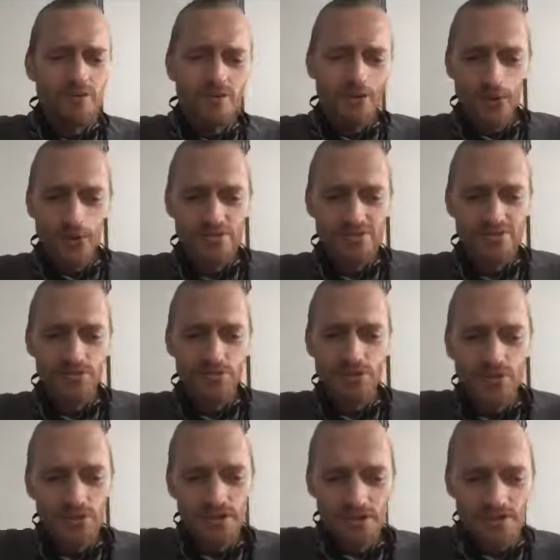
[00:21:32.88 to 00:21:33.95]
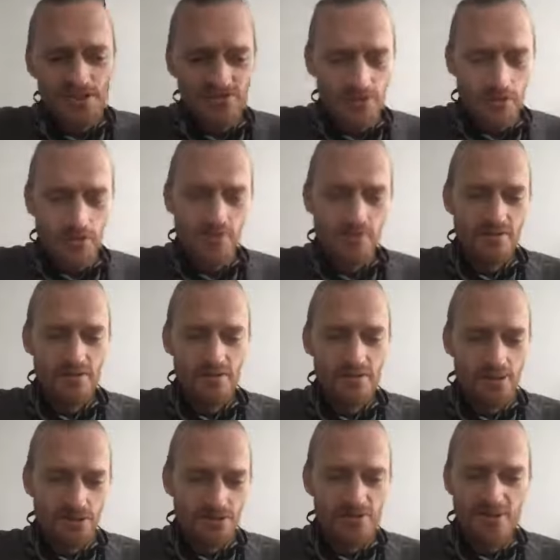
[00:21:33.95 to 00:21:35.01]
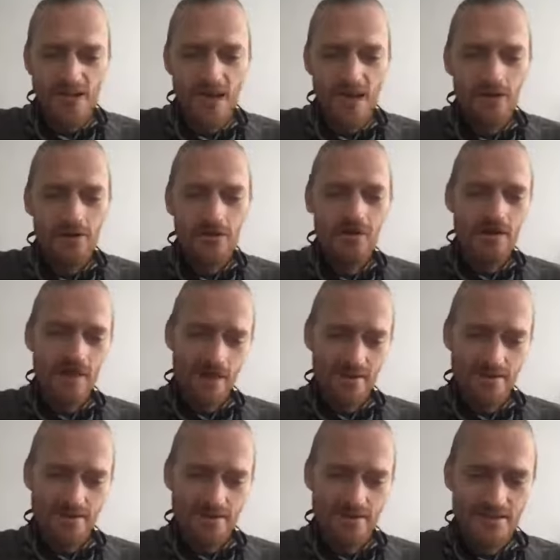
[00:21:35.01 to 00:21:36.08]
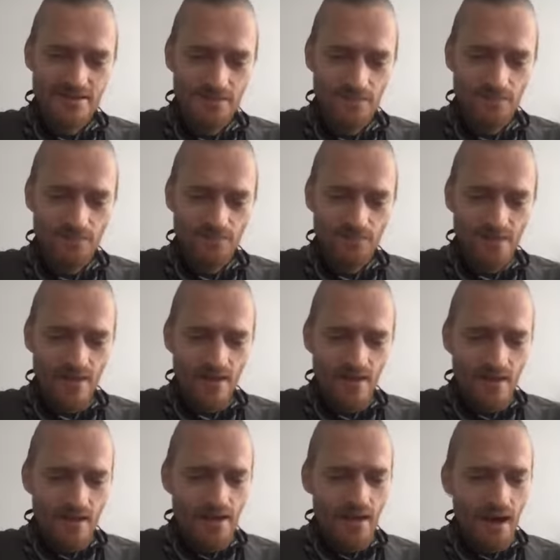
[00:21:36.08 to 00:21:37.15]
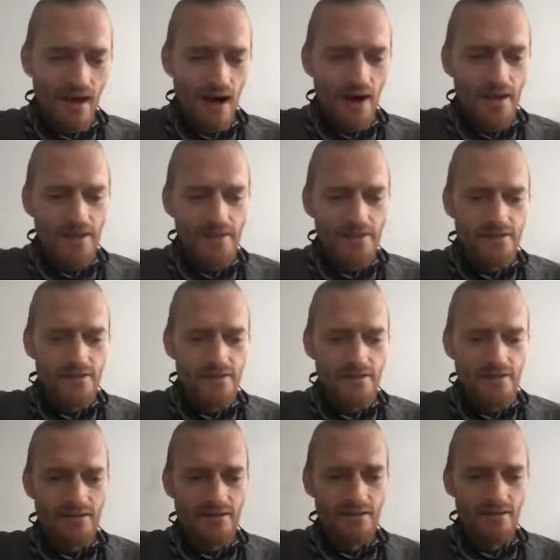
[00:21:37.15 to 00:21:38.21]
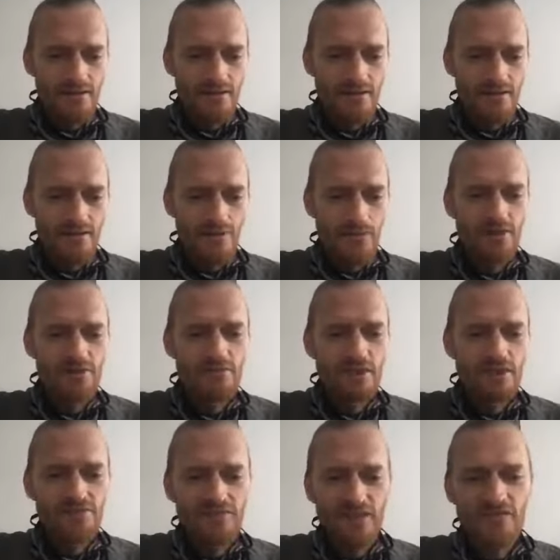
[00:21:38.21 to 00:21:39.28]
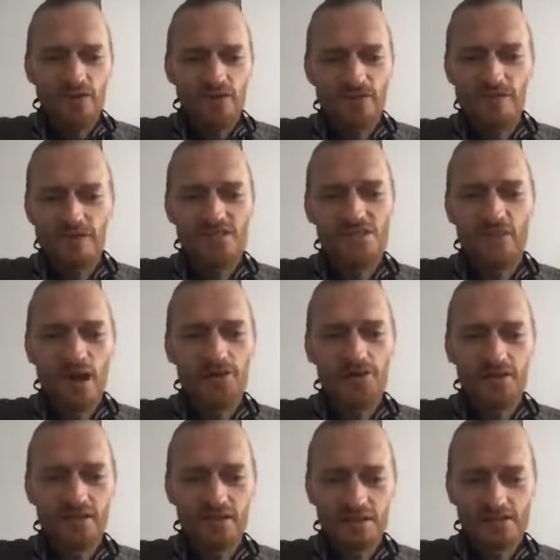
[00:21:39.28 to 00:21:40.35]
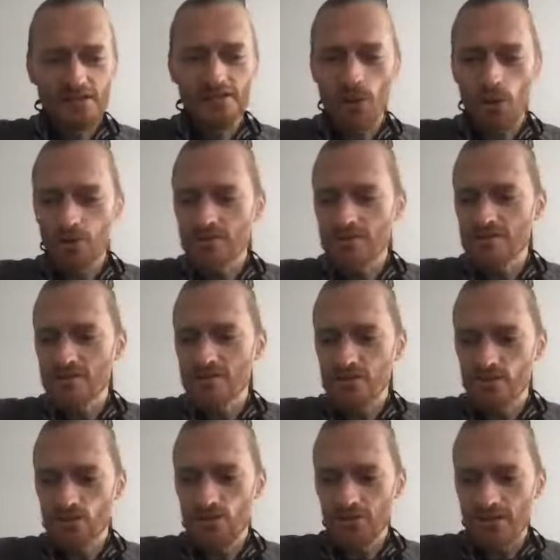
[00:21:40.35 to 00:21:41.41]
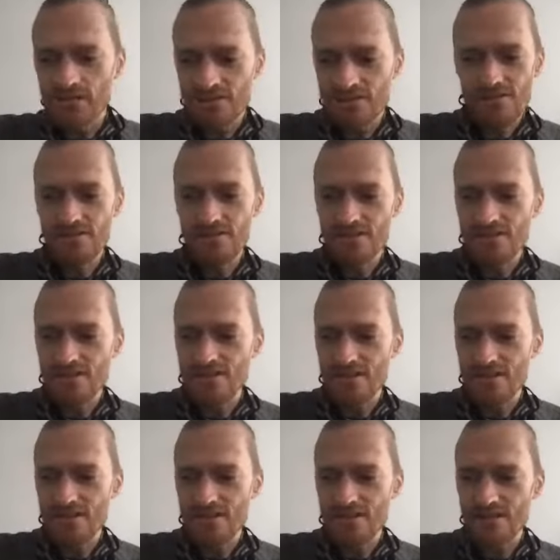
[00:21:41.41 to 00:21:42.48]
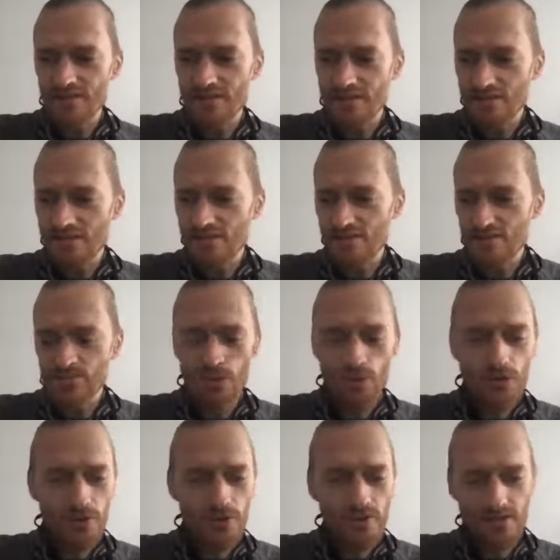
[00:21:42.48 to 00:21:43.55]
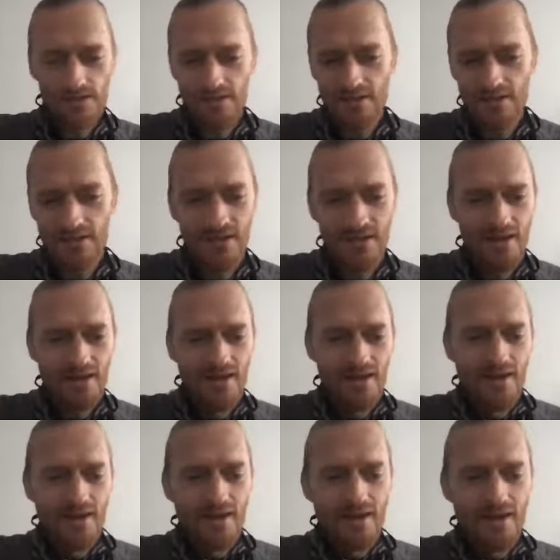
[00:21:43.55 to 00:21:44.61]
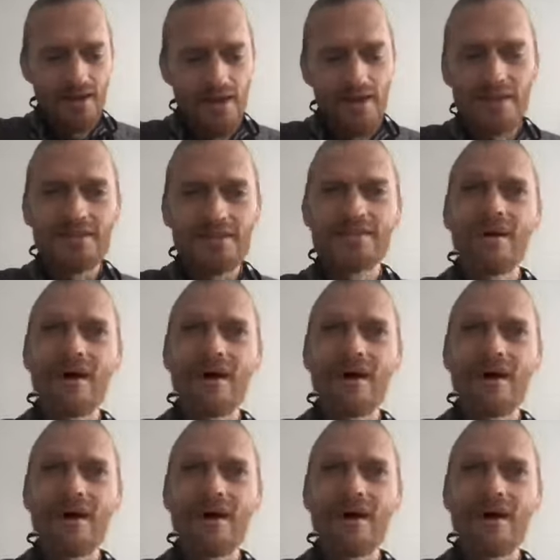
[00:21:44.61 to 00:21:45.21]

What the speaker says: hosting retreats for years now. And one of my favorite things about it is going to new places and exploring. And